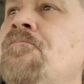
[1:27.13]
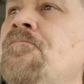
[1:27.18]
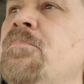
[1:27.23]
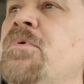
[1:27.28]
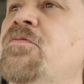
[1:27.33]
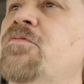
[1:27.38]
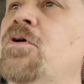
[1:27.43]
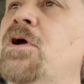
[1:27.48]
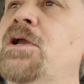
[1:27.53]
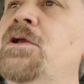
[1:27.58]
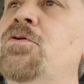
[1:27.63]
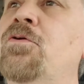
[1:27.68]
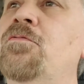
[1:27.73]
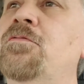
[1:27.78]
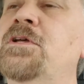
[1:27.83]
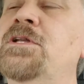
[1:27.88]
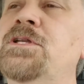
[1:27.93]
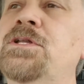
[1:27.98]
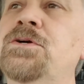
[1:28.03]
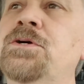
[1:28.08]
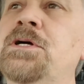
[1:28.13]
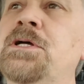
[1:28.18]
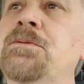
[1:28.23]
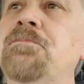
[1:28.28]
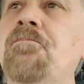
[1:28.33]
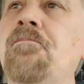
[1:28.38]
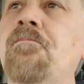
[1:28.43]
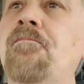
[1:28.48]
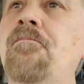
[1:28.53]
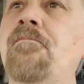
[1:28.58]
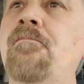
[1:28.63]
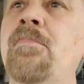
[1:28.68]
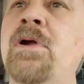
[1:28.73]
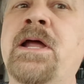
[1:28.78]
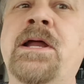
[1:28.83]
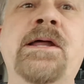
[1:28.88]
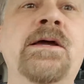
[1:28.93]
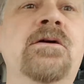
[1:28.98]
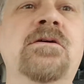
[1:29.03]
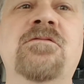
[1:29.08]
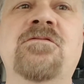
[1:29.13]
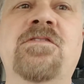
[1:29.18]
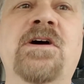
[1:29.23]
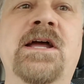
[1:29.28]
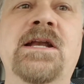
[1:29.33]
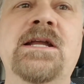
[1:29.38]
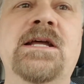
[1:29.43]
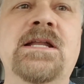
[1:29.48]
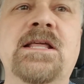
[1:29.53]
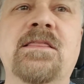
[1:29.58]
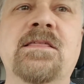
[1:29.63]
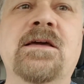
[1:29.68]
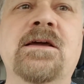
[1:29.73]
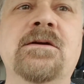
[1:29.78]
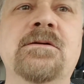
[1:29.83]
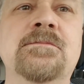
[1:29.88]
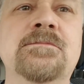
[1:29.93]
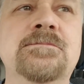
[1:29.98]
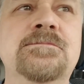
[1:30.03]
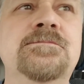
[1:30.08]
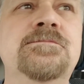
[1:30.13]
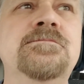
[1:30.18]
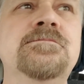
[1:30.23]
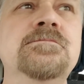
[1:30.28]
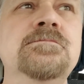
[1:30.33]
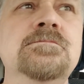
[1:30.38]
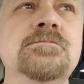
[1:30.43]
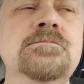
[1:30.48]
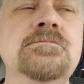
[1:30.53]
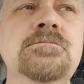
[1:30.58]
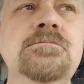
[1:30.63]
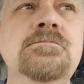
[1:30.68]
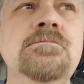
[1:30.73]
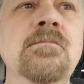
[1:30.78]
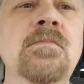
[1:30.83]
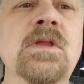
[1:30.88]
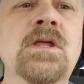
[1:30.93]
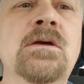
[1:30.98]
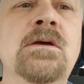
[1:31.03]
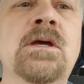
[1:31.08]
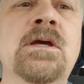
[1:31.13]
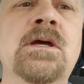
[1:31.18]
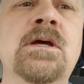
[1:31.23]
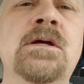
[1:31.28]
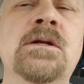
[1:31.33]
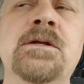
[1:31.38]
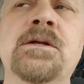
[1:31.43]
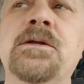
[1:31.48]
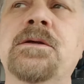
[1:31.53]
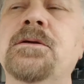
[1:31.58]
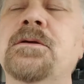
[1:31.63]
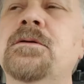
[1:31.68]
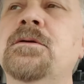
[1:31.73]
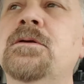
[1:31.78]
before I dove into it, and I couldn't find anything. And